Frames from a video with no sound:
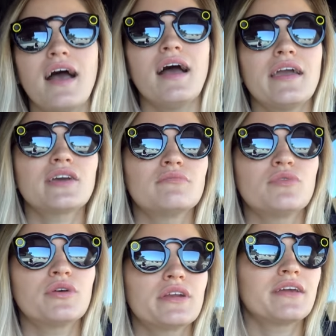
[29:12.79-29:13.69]
Hi, good
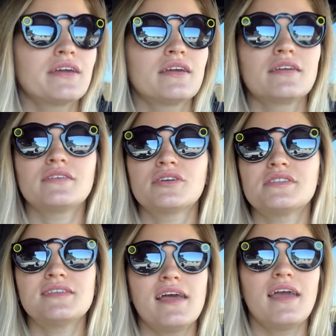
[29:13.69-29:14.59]
morning,
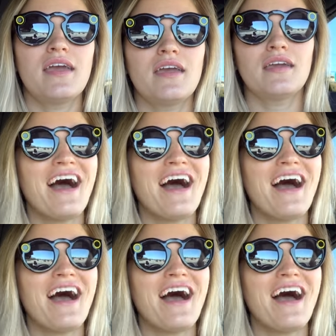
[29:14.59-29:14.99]
good day.